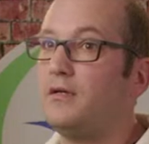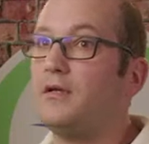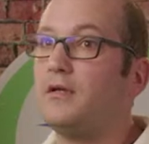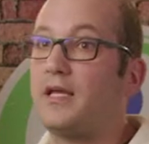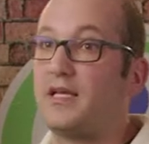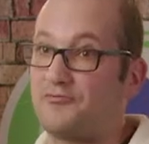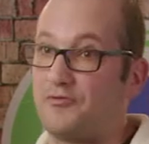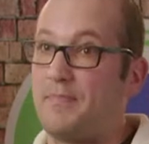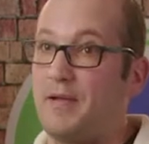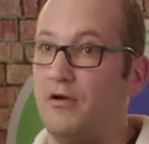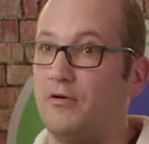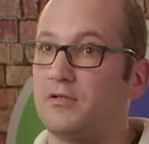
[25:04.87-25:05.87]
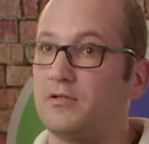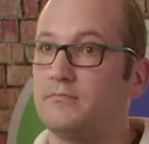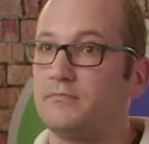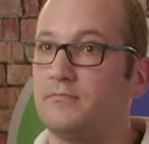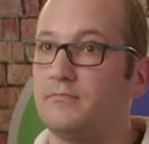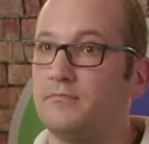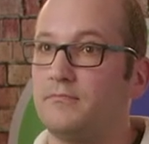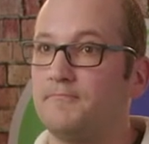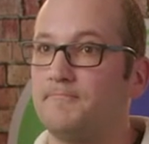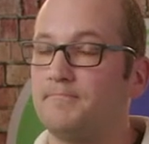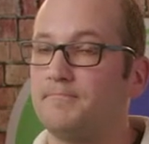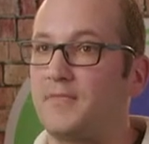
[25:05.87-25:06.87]
gets repaired.
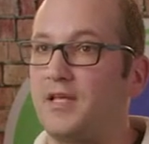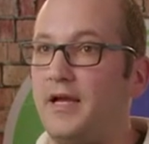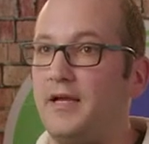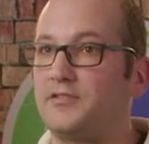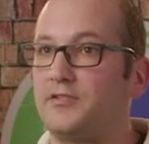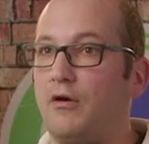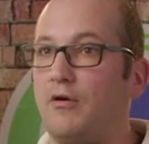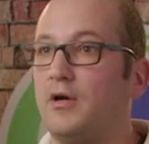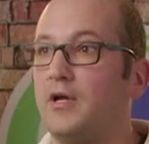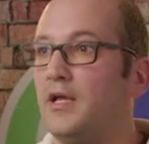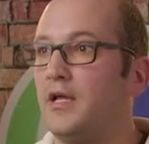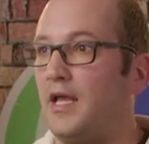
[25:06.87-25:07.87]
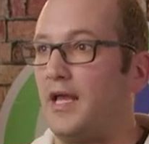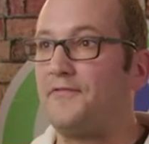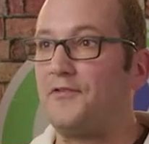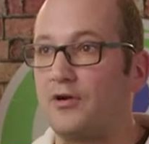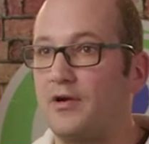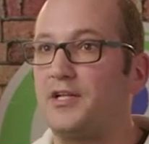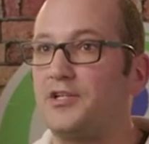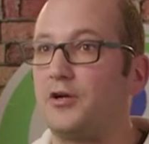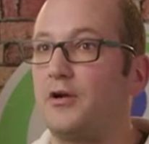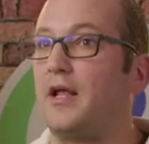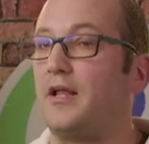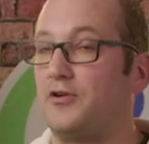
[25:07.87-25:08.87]
Okay, so if you're
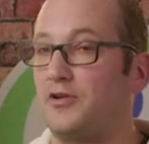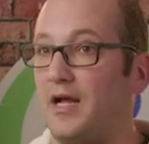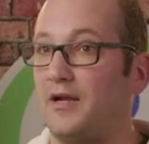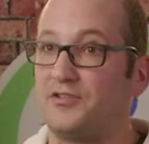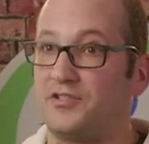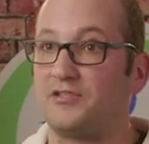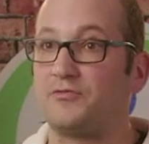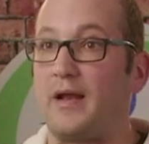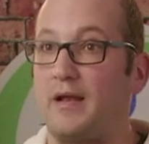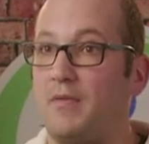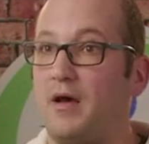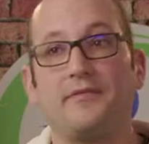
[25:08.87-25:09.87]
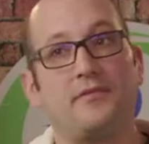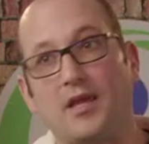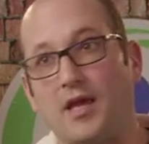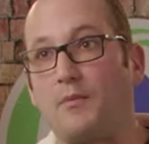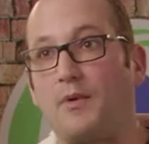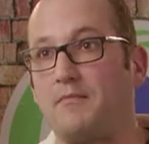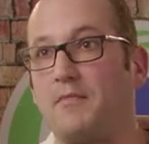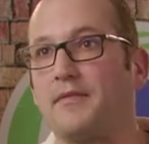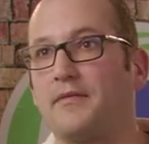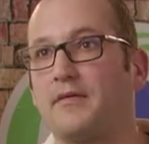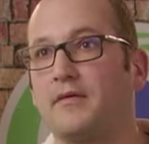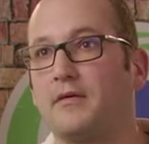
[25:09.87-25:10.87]
injured and your doctor says wait a month, you got to wait a month.
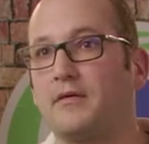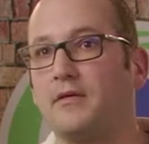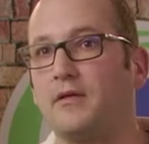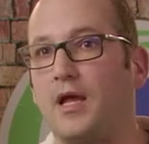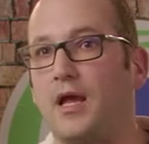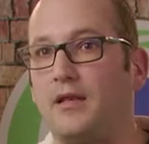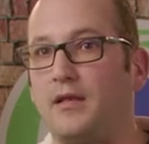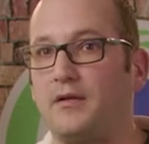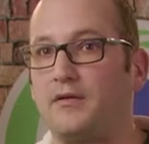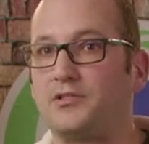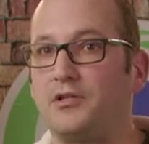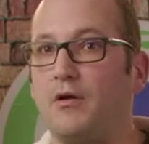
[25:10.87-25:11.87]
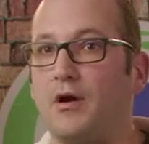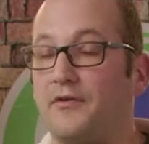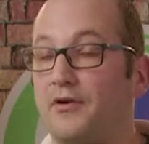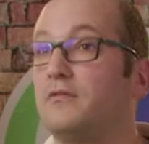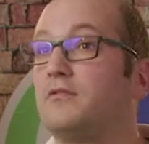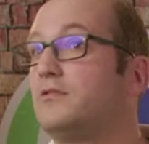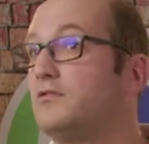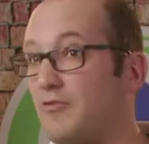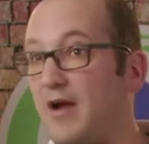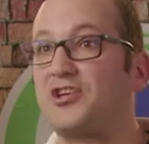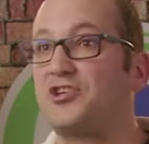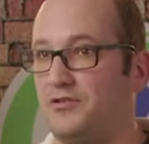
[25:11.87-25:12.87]
You got there's no other
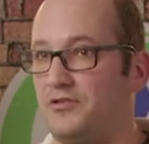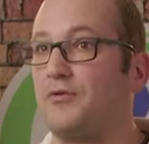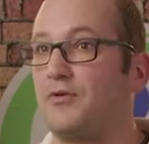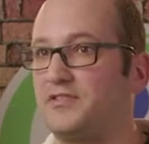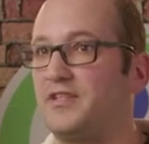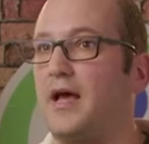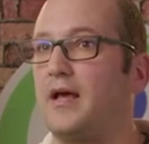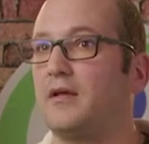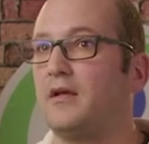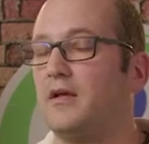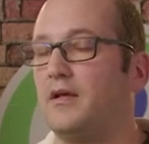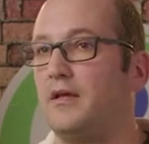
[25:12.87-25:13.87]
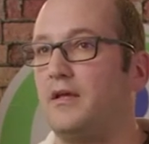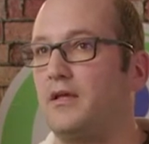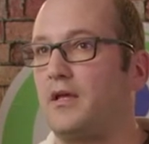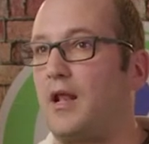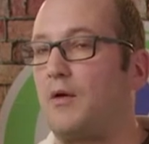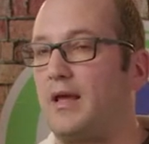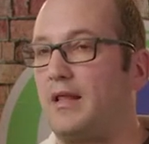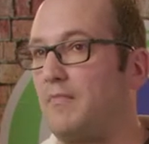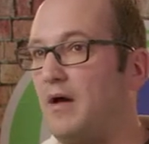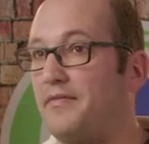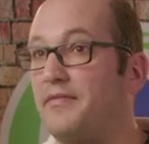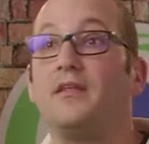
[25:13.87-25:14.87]
direction towards that. You, know, you got to wait a
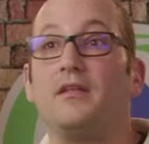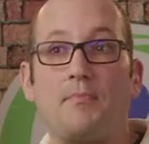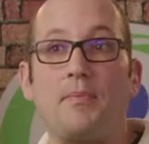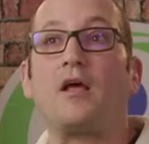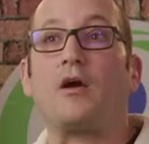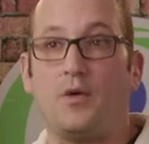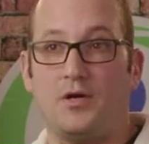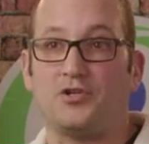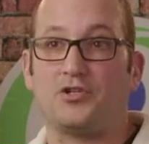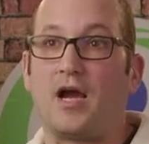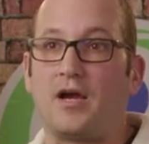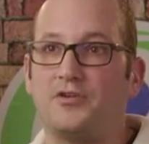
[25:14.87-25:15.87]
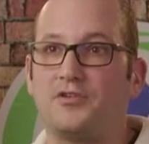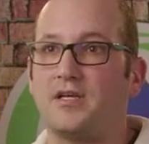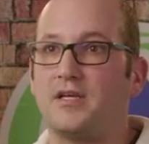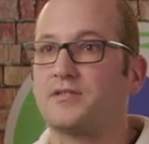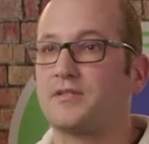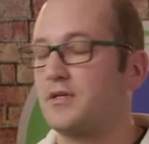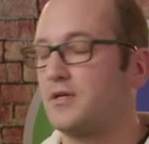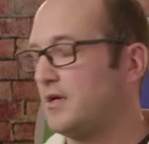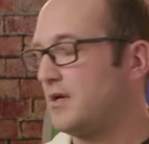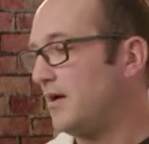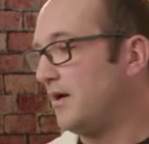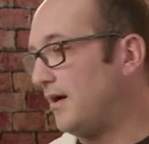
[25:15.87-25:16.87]
month, depending on what your doctor says.
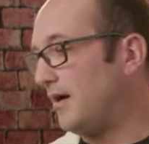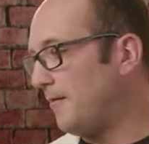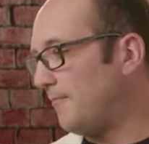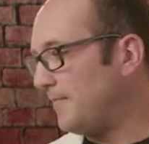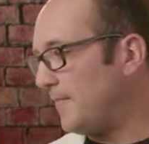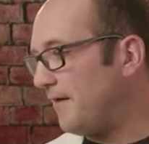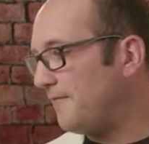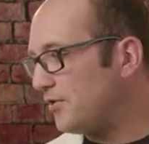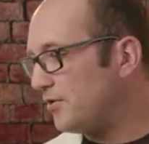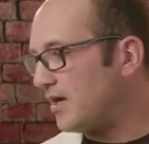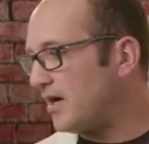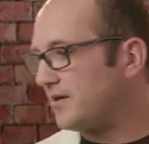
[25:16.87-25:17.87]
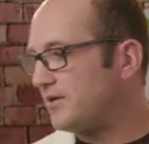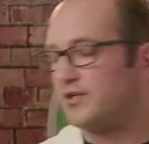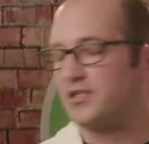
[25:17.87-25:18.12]
Um, if your doctor is